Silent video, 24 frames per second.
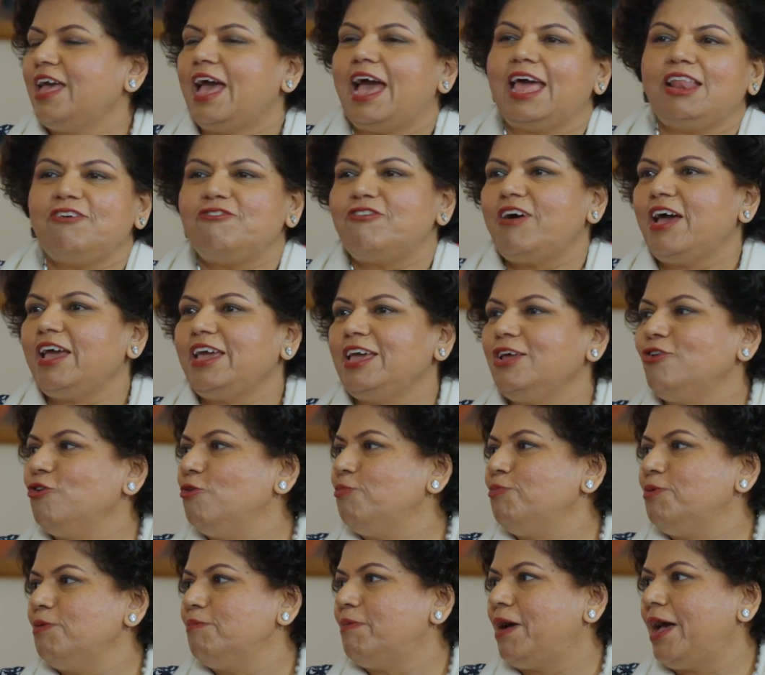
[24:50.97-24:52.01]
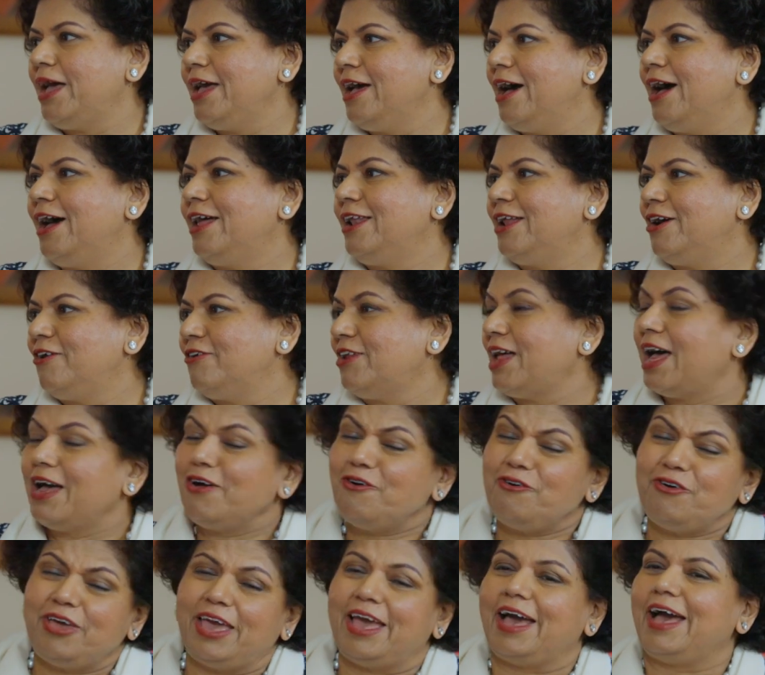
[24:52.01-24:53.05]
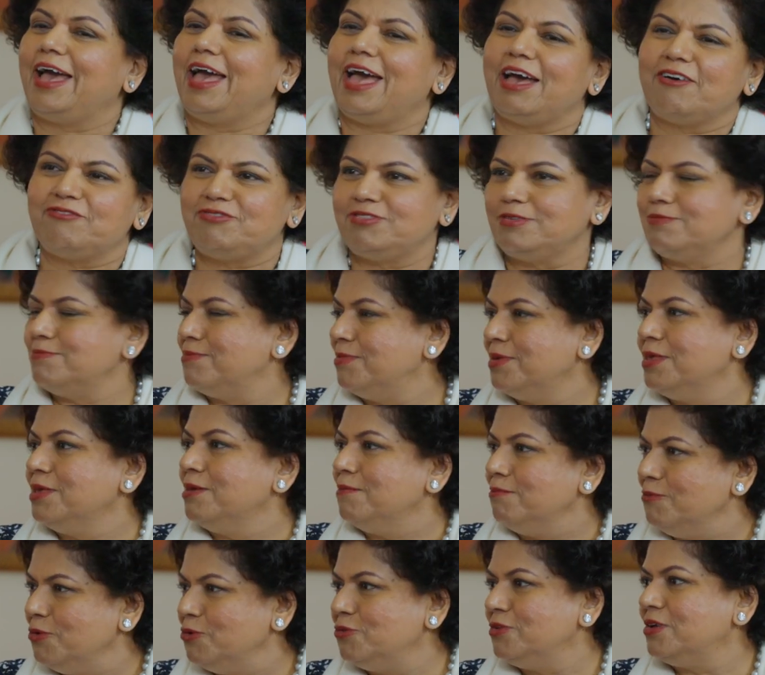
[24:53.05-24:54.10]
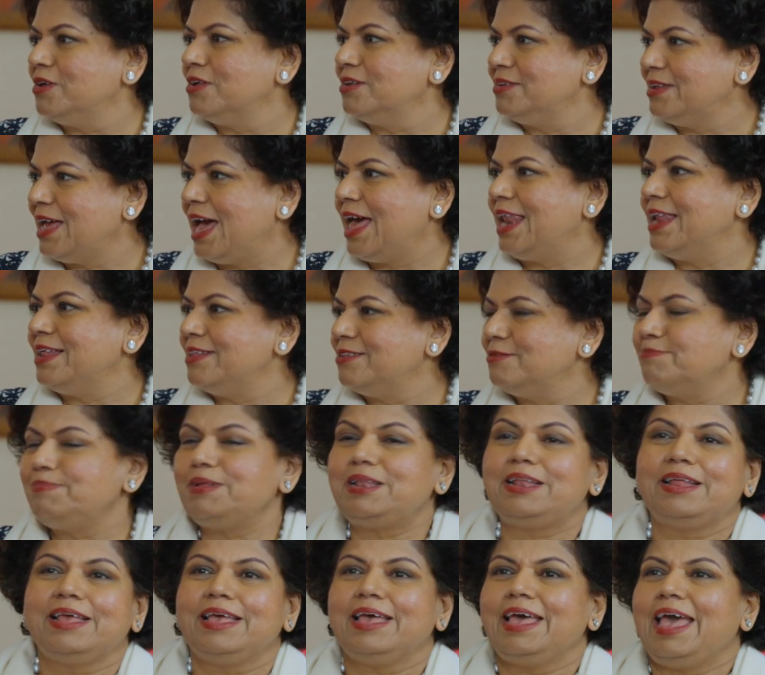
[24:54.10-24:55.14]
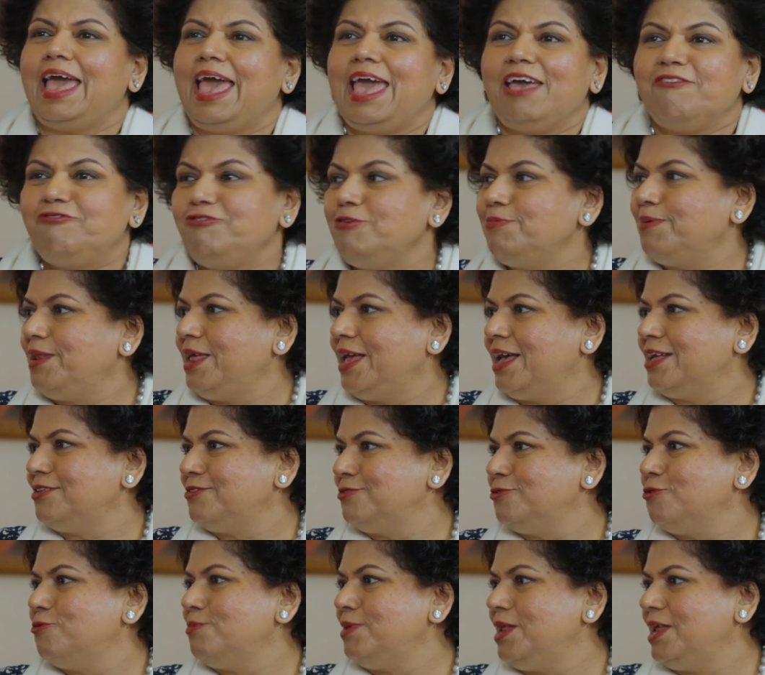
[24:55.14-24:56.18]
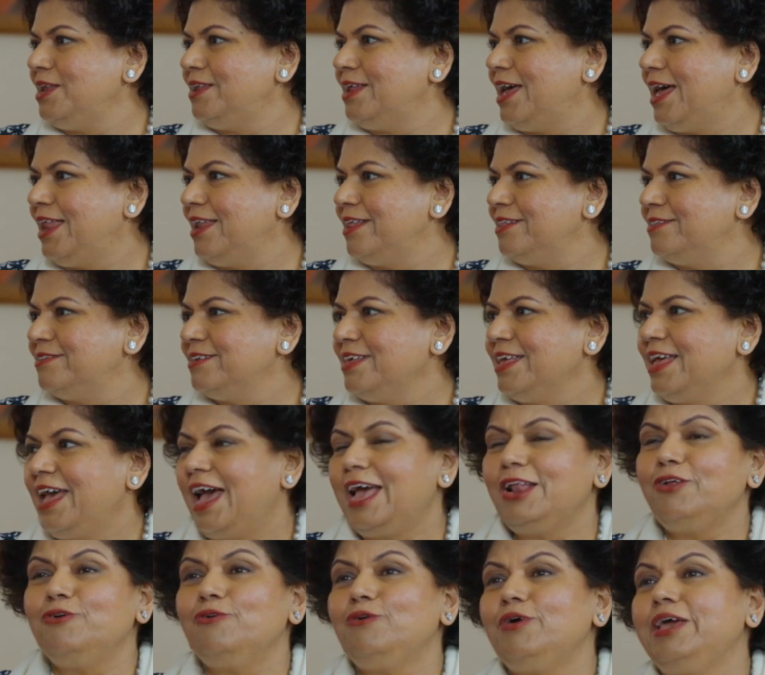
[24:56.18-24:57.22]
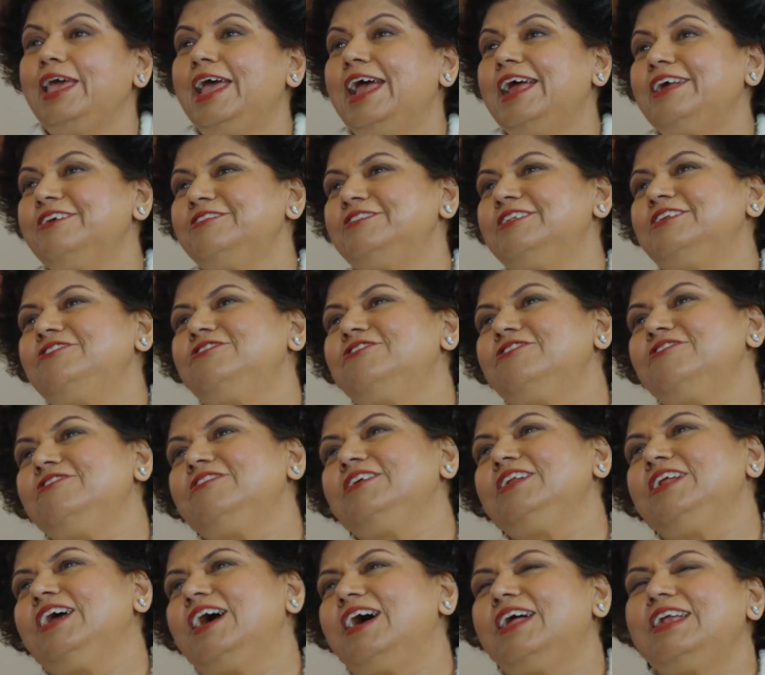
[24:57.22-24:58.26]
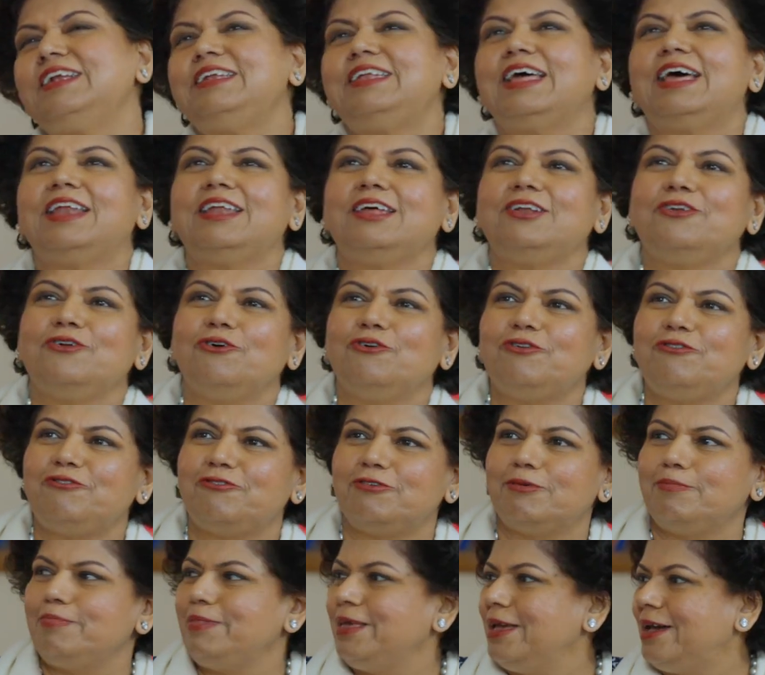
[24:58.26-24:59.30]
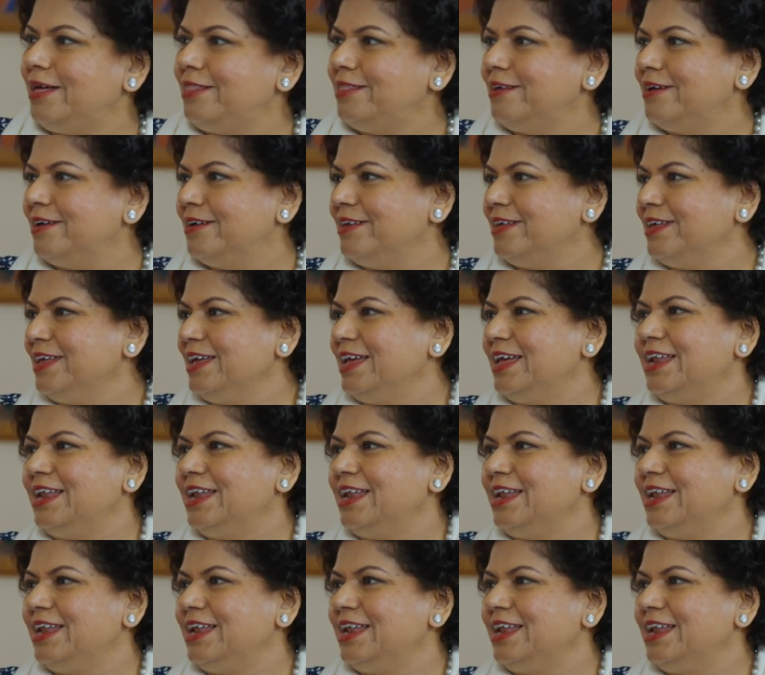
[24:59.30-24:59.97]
And if I can open my heart out, okay, I have some musical talents, but everybody has so many talents. And who cares? The children can't tell a note from the other. Yes.